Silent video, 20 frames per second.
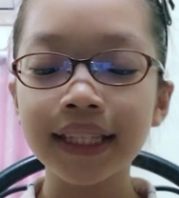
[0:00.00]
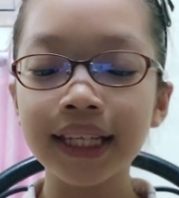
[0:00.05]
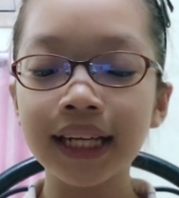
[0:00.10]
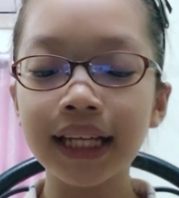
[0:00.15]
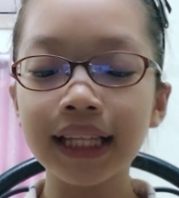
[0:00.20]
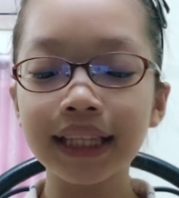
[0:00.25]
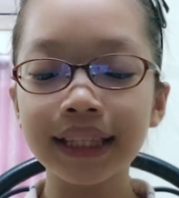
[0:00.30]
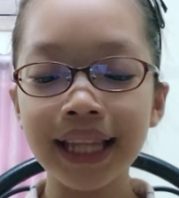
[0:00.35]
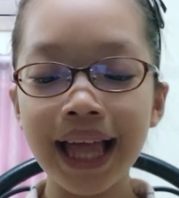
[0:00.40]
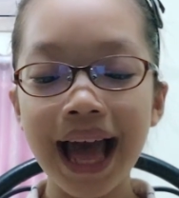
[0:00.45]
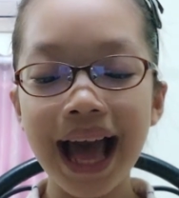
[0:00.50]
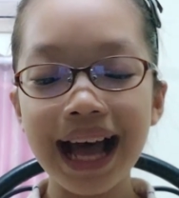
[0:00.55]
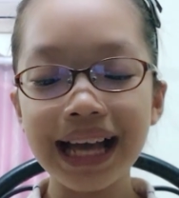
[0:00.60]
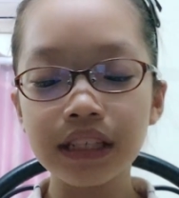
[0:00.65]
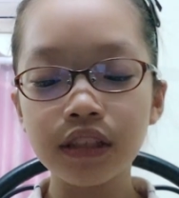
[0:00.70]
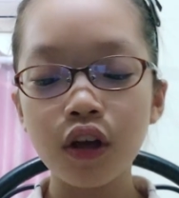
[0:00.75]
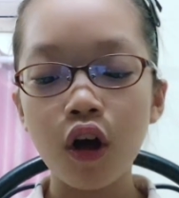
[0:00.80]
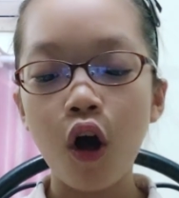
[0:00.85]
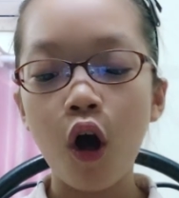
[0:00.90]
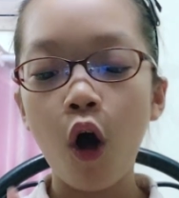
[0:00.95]
Then at
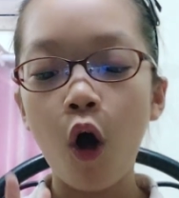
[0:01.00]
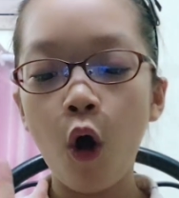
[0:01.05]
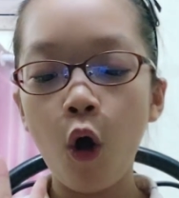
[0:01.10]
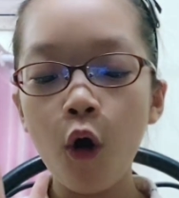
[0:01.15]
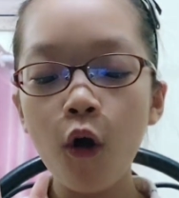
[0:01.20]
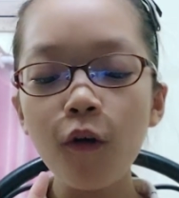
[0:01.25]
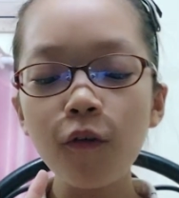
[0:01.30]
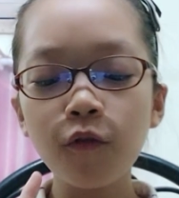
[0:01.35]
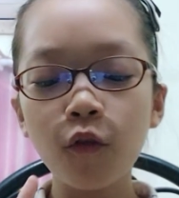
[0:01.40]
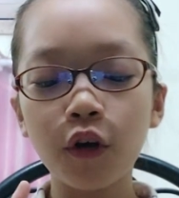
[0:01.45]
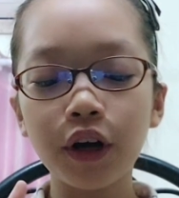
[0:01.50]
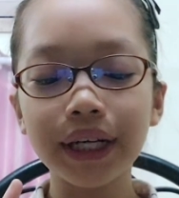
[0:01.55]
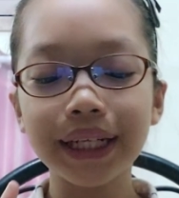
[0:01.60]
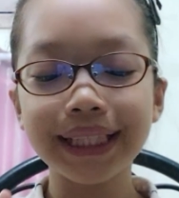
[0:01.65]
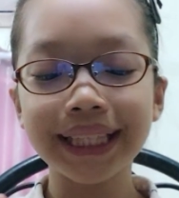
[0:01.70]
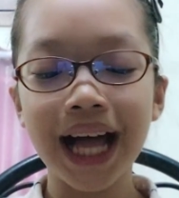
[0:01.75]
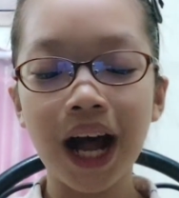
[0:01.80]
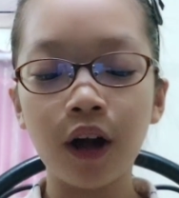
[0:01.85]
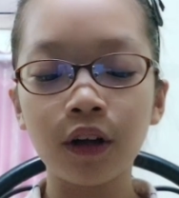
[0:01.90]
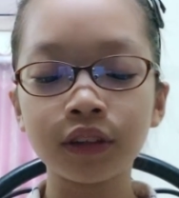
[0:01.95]
last all four
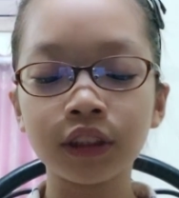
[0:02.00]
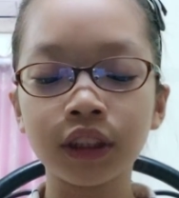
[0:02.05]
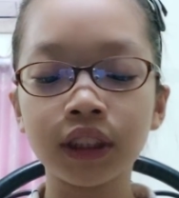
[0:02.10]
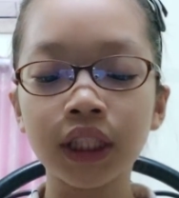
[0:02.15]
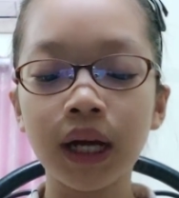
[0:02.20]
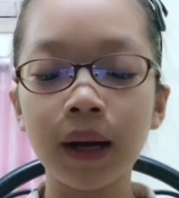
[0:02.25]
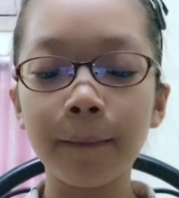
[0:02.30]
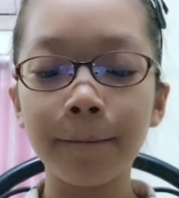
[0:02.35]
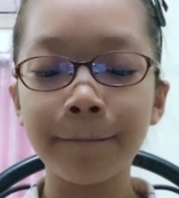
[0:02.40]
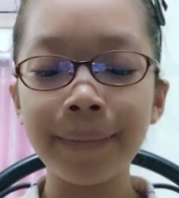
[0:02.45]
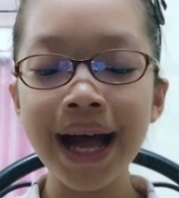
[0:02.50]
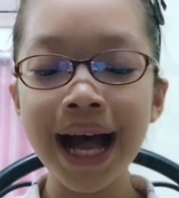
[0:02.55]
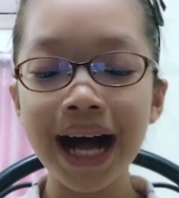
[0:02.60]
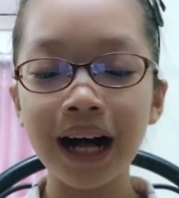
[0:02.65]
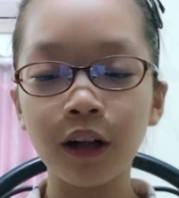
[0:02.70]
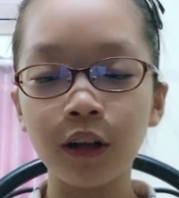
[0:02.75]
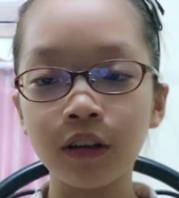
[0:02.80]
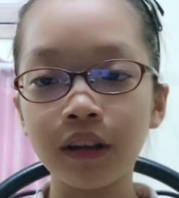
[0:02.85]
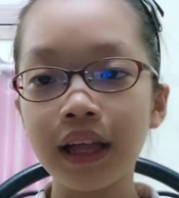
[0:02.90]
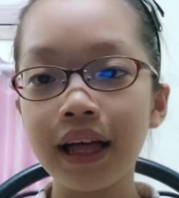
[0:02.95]
clowns took a
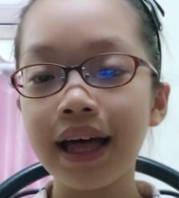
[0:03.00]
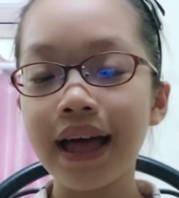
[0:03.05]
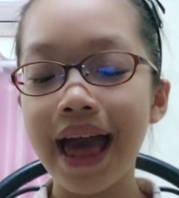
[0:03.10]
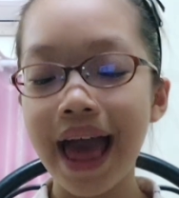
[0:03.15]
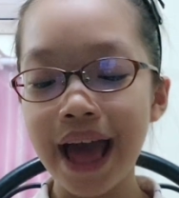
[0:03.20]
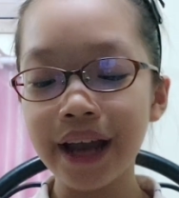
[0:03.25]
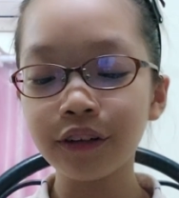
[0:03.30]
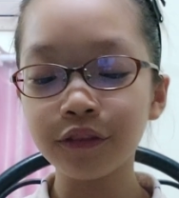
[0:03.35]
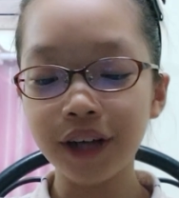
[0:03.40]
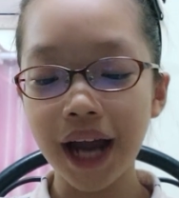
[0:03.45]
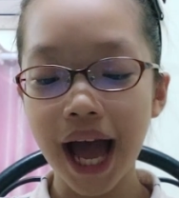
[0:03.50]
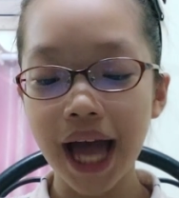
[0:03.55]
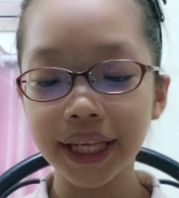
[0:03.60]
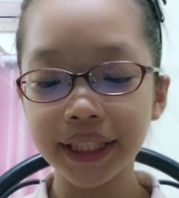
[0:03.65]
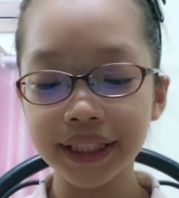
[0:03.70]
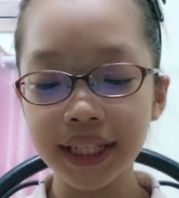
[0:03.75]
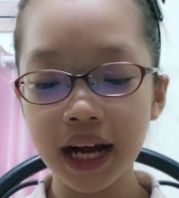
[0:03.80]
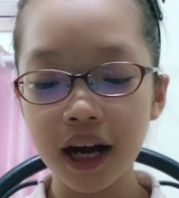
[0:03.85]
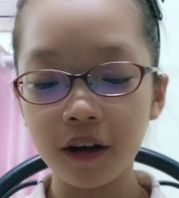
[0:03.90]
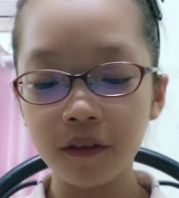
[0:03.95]
bow and
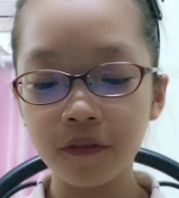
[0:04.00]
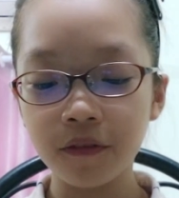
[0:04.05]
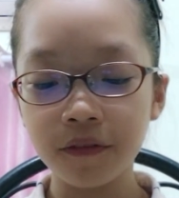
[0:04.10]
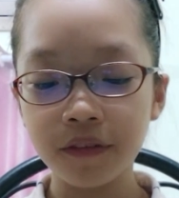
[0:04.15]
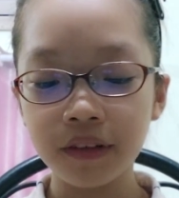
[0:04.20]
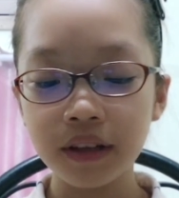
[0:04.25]
ran off.